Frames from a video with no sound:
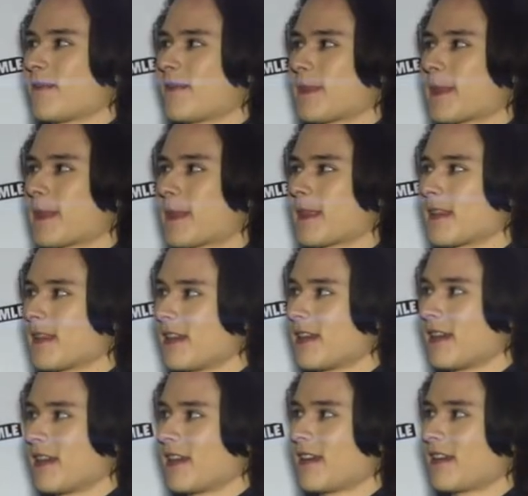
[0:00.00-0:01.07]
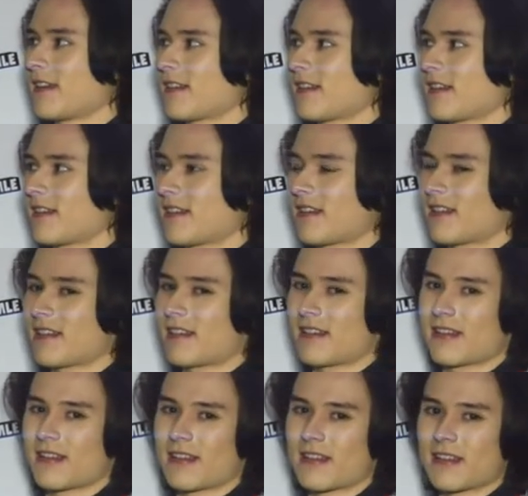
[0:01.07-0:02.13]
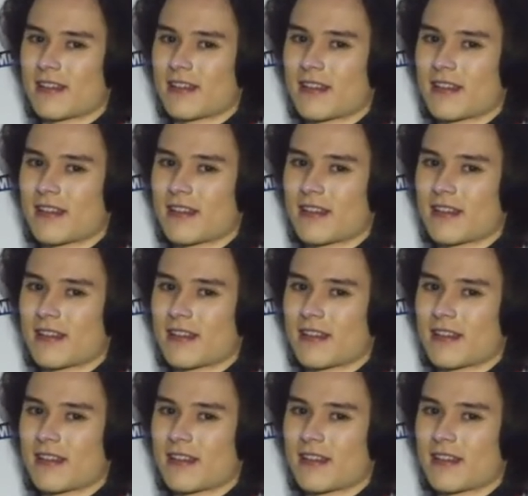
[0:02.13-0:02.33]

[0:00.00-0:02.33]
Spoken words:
[no speech]